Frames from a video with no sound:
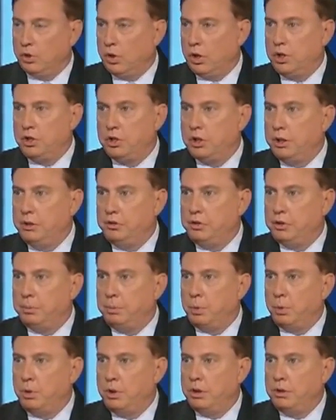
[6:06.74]
largely
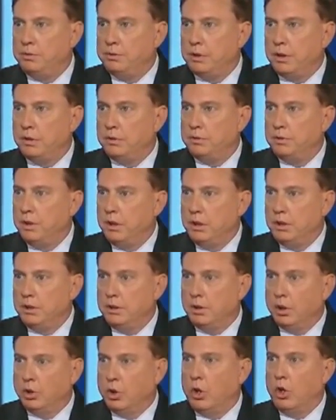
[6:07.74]
supportive of
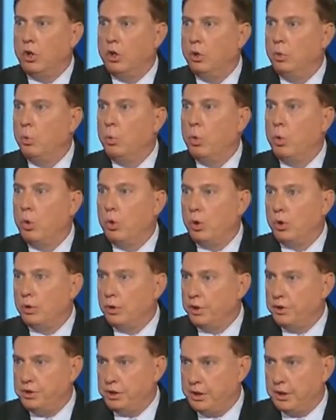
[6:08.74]
the long war
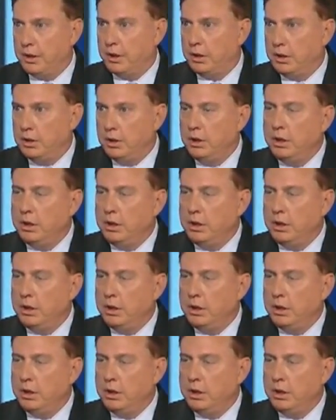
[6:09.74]
on terror.